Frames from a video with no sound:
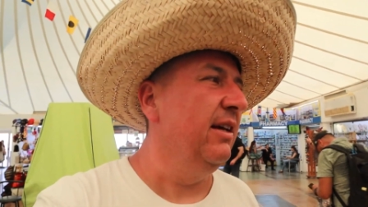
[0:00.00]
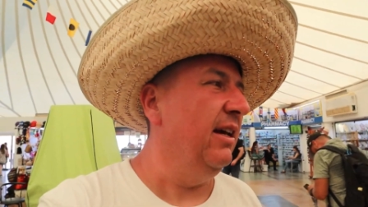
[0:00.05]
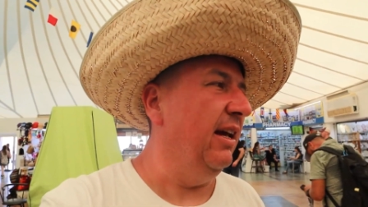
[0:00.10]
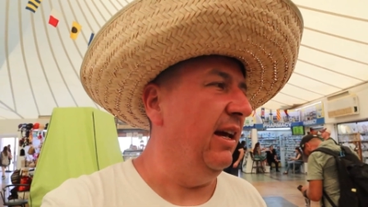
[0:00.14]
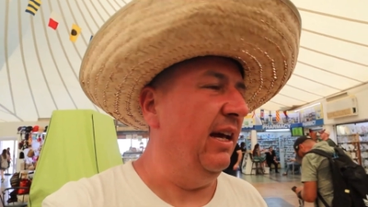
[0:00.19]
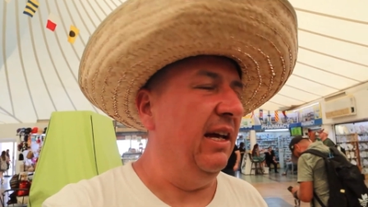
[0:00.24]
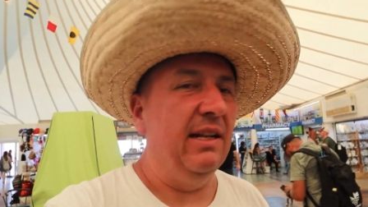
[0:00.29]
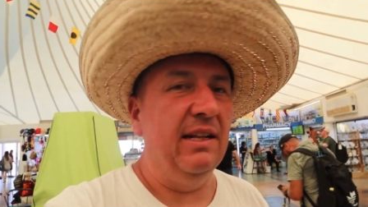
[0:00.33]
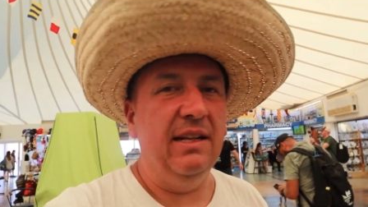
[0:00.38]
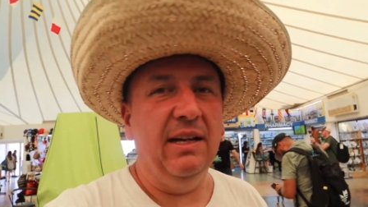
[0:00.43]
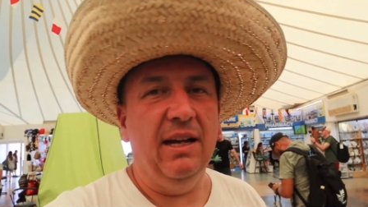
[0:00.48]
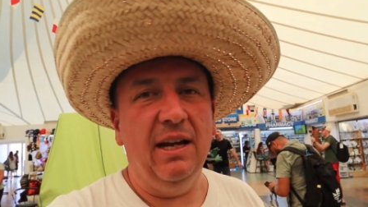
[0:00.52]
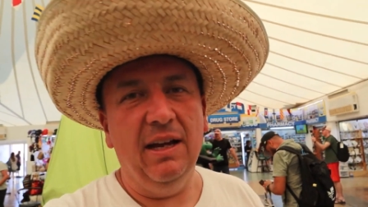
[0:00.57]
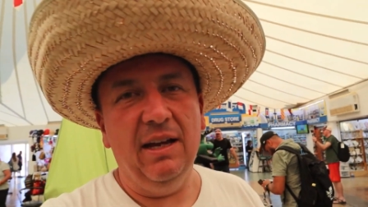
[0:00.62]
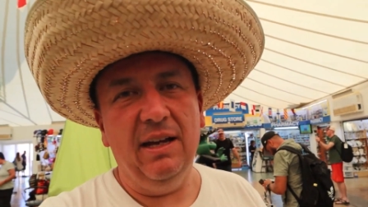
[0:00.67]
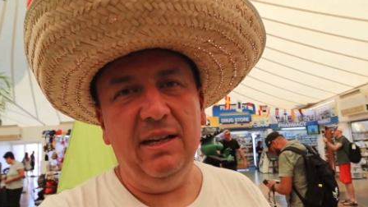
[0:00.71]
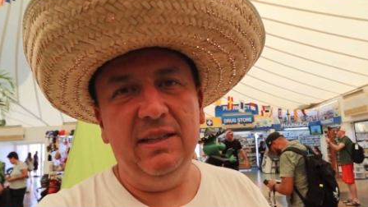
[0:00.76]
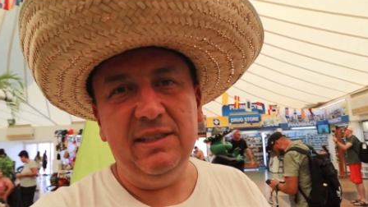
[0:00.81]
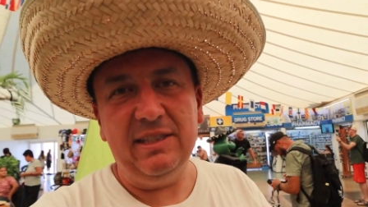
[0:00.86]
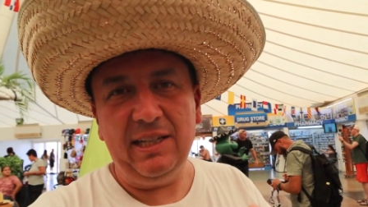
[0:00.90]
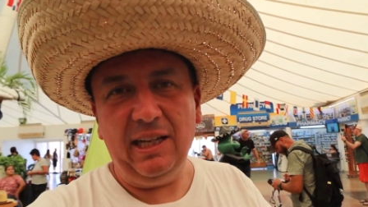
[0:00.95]

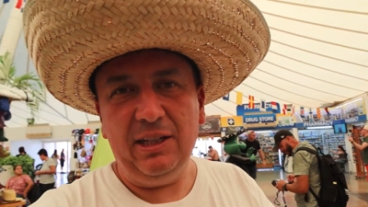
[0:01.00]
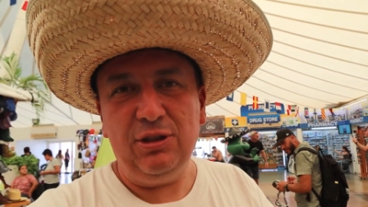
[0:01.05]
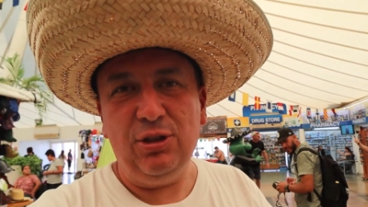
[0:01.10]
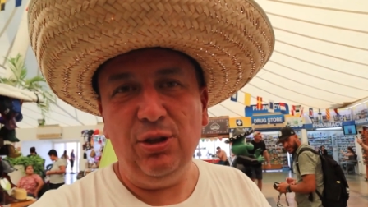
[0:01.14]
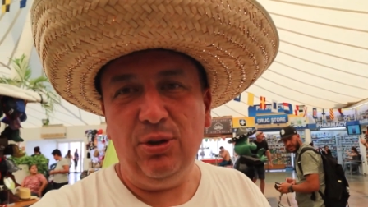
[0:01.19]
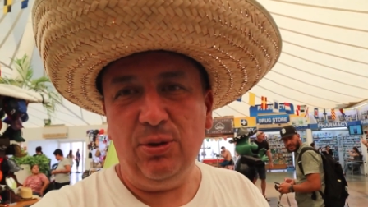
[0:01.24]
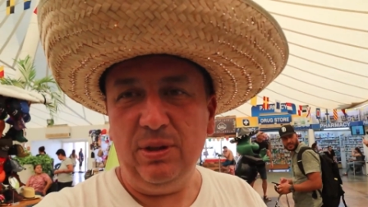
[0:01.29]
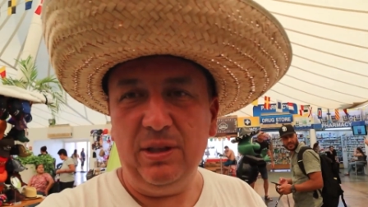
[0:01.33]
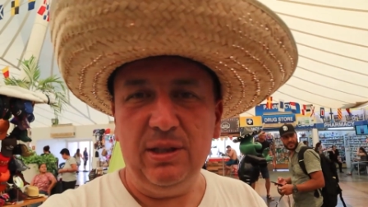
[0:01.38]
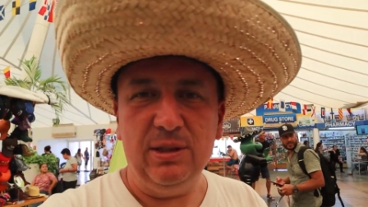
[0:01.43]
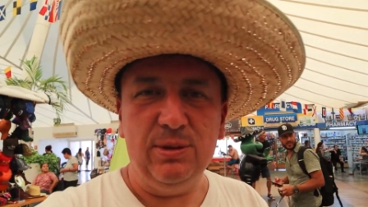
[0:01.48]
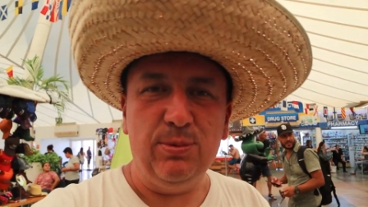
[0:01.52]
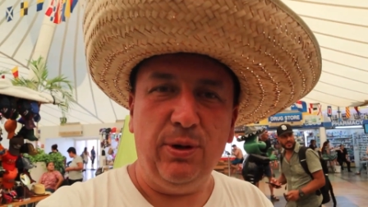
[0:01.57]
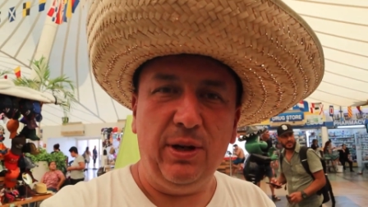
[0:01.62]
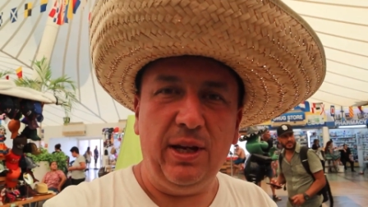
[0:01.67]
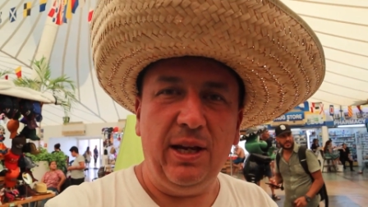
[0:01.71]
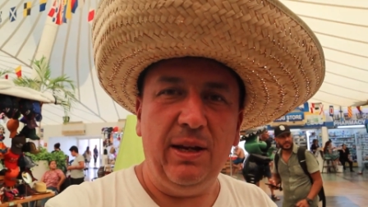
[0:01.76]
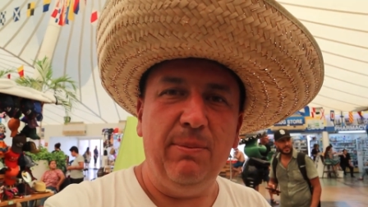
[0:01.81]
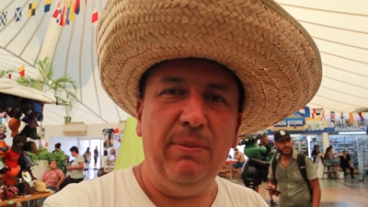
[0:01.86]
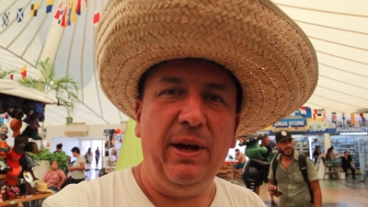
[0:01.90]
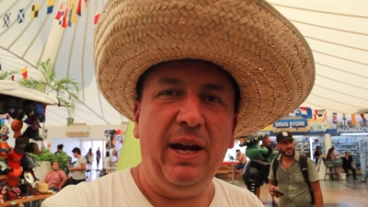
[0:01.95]
and stay tuned because we're
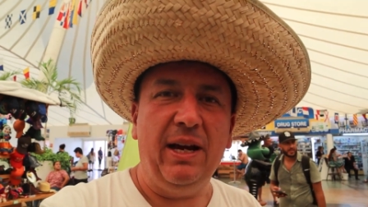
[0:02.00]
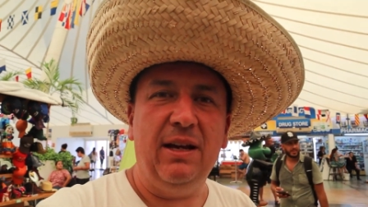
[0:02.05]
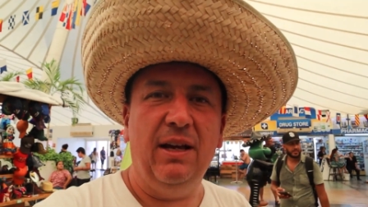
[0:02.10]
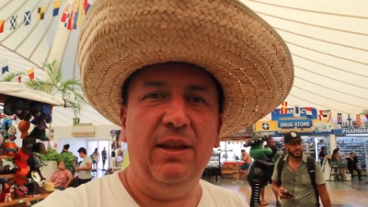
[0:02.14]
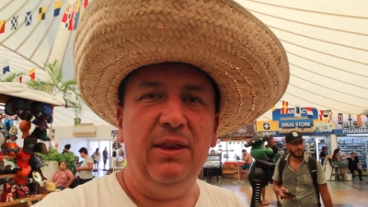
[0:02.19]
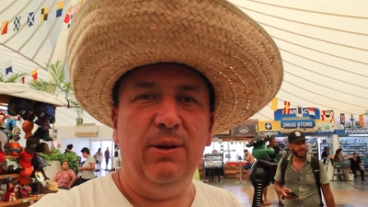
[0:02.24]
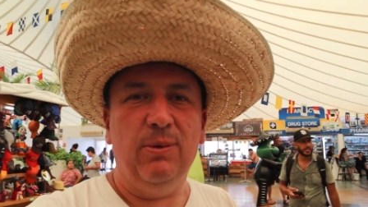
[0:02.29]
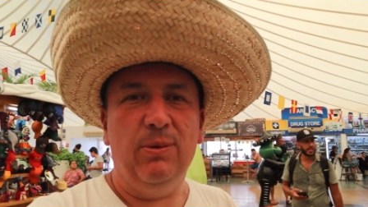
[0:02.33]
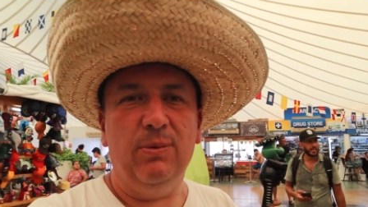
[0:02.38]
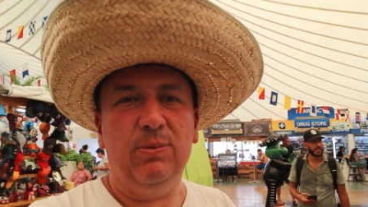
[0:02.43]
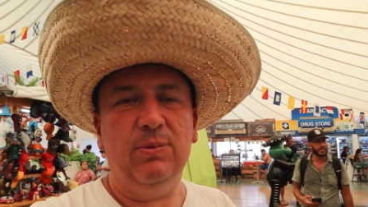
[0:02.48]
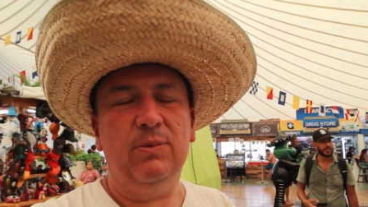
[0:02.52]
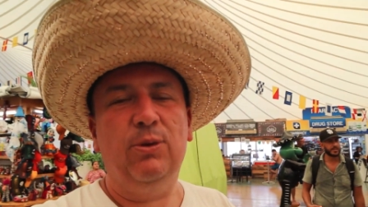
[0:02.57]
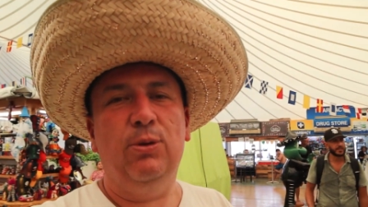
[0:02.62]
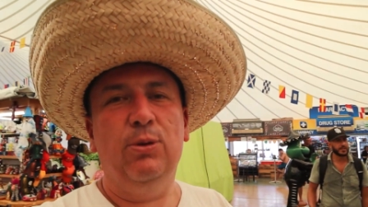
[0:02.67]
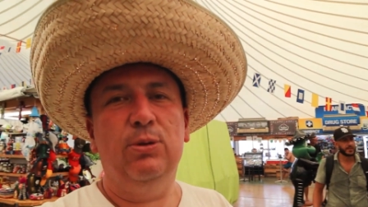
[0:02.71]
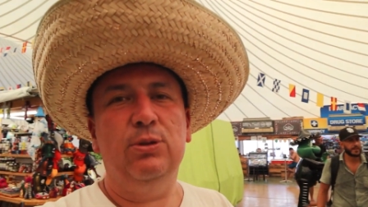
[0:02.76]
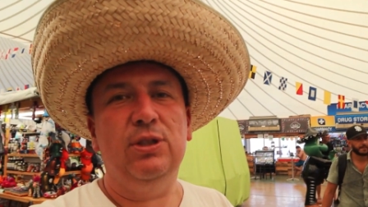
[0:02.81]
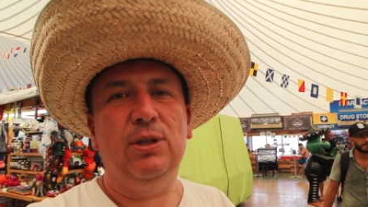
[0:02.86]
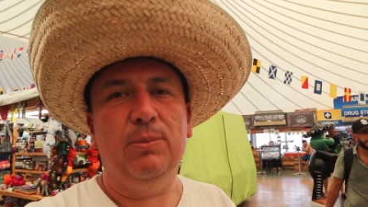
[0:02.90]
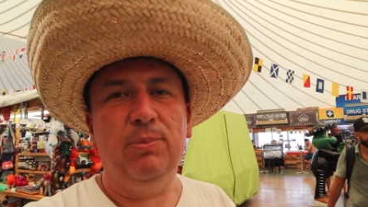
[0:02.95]
getting back on the
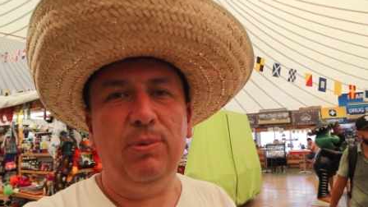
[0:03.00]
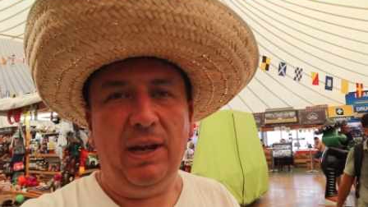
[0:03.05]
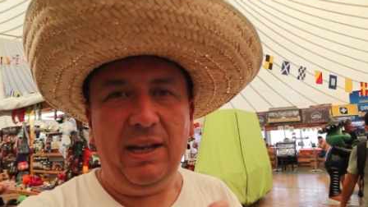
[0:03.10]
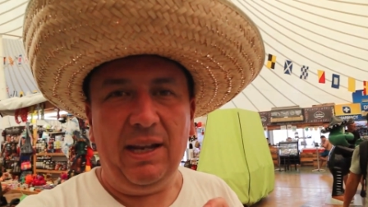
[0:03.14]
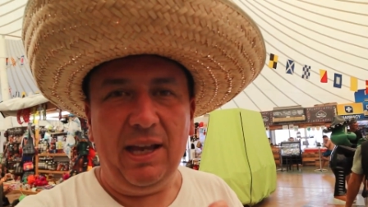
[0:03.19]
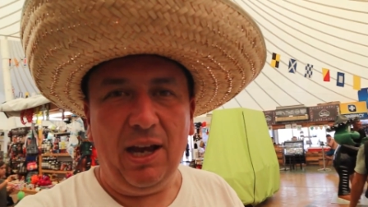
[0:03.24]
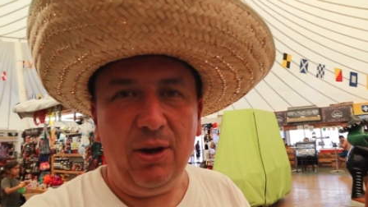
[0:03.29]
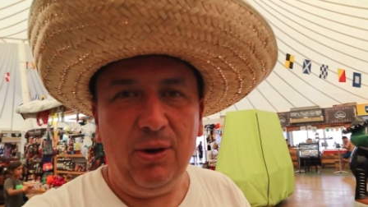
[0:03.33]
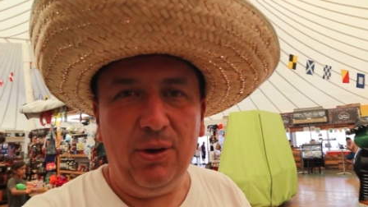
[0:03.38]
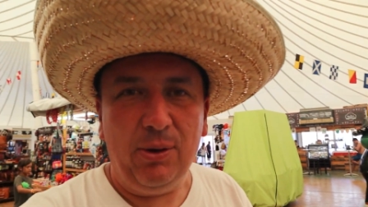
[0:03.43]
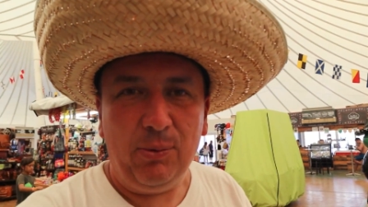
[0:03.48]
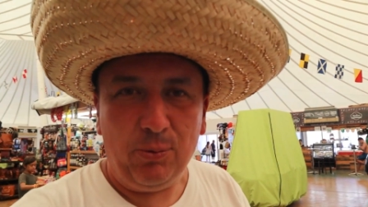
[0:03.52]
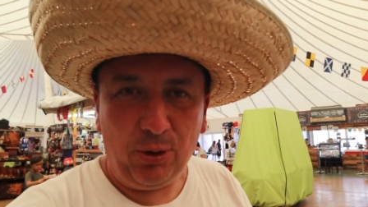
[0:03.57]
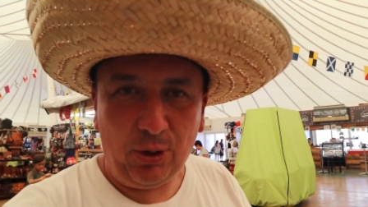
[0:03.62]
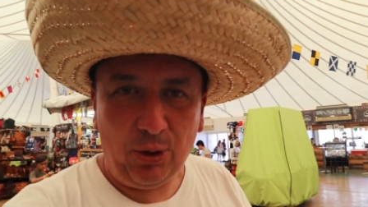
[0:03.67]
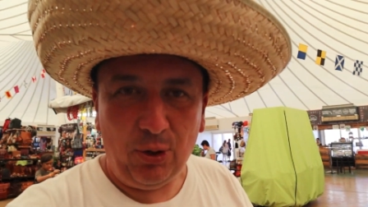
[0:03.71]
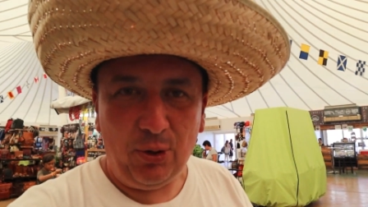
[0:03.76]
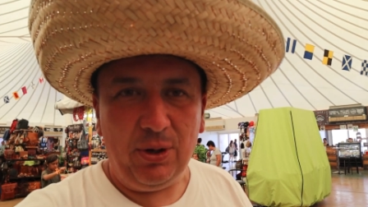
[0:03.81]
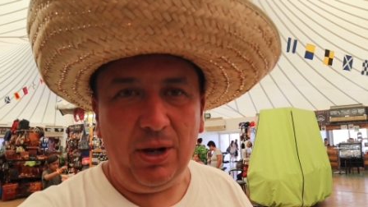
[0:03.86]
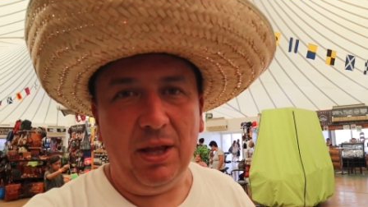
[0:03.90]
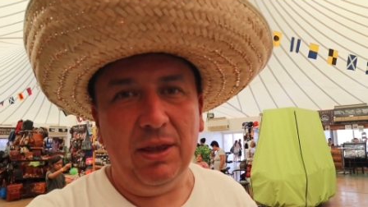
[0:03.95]
cruise ship right now and we're
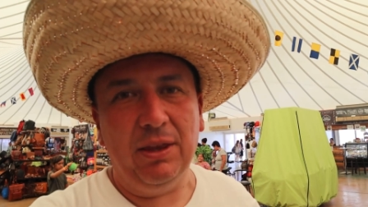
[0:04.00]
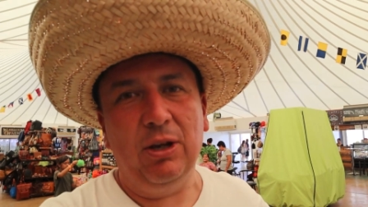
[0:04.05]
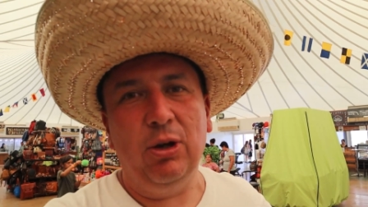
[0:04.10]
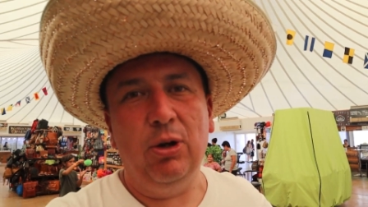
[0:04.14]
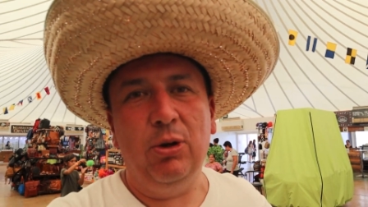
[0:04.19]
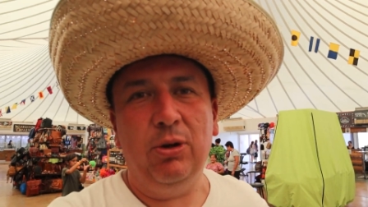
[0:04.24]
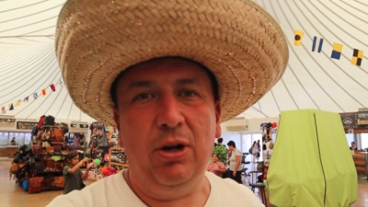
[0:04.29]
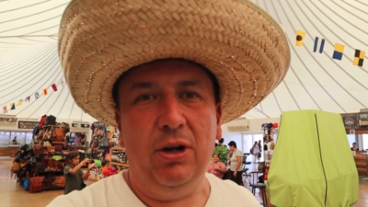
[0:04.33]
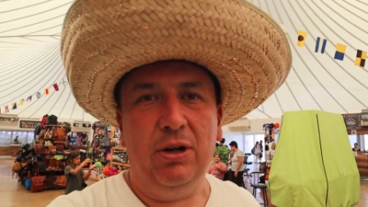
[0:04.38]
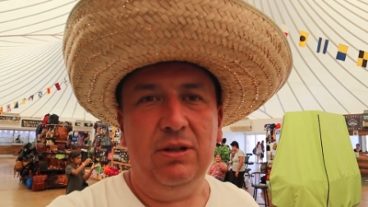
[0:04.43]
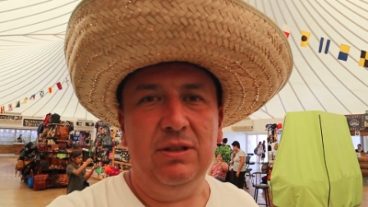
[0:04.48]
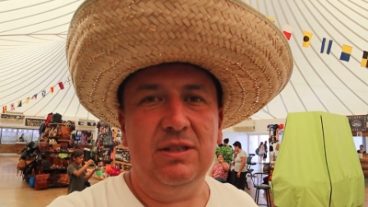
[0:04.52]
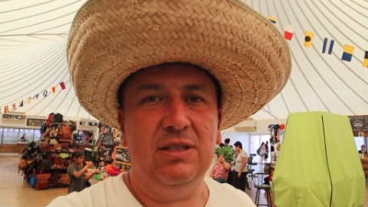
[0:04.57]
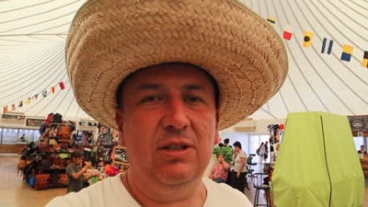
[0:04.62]
going on the go-karts.